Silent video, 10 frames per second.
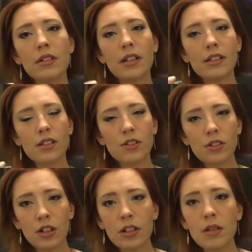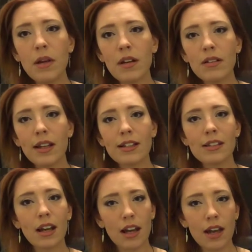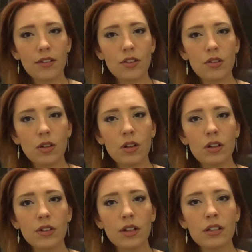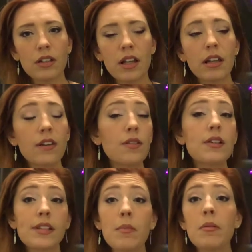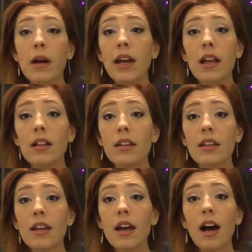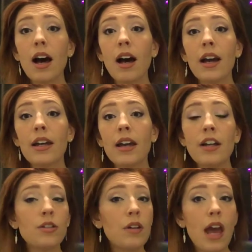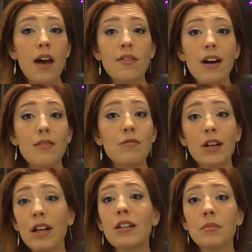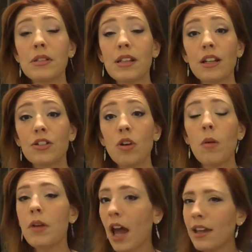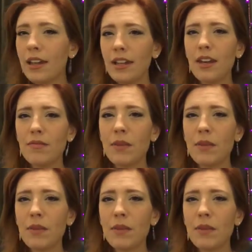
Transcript: there's a certain amount of things that I have control over. Like, for example, my health. I don't have 100% control, but I can give